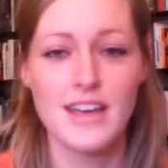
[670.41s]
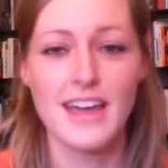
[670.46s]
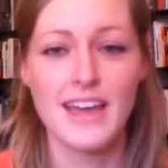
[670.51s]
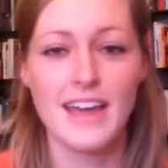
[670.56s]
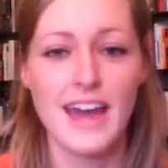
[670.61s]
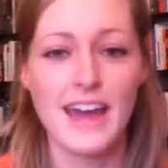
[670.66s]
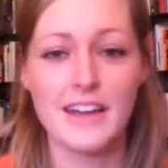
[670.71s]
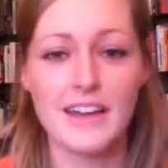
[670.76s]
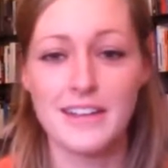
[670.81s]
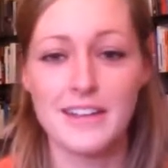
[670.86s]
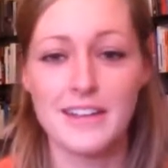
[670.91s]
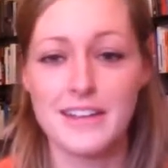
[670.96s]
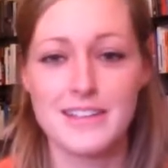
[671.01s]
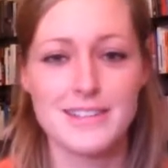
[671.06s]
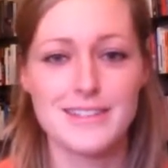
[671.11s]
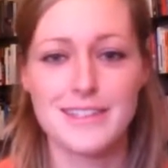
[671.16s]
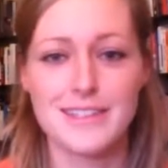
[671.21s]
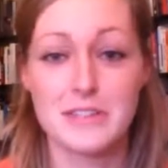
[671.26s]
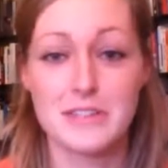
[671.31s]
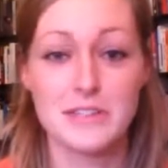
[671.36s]

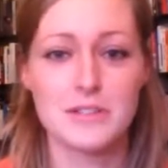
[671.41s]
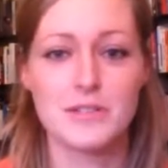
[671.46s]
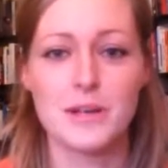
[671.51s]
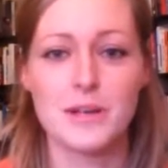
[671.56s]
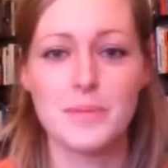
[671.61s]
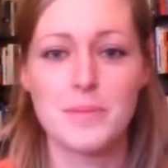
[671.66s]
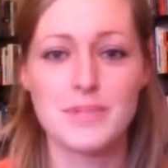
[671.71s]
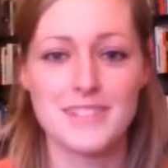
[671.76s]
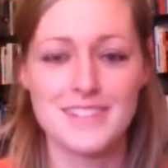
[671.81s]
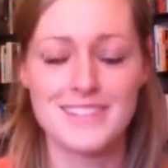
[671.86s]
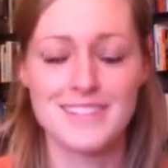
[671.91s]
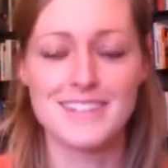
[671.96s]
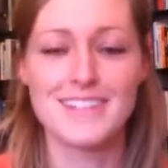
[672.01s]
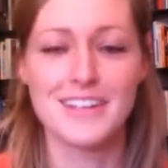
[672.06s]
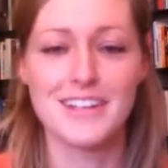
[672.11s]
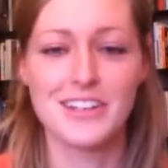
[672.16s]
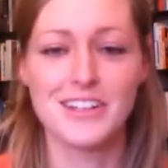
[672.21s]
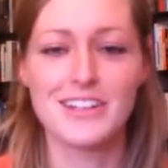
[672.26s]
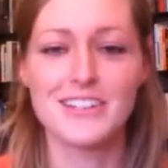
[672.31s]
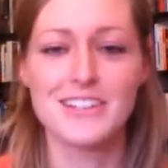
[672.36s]
catalytic disruptions
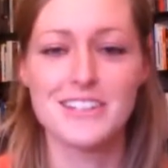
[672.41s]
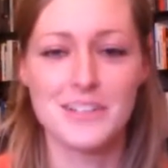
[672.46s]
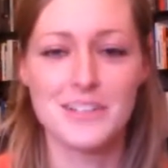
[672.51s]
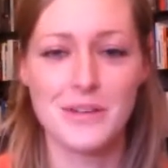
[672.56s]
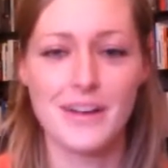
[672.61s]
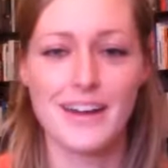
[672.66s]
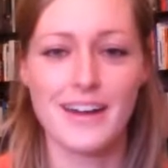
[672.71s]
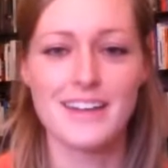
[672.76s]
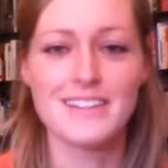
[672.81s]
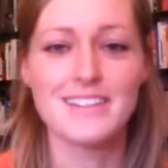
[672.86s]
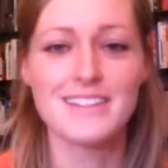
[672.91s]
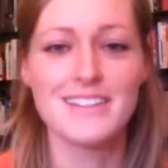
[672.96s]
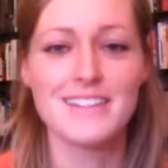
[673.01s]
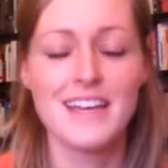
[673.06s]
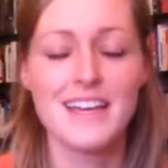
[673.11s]
occurred to us.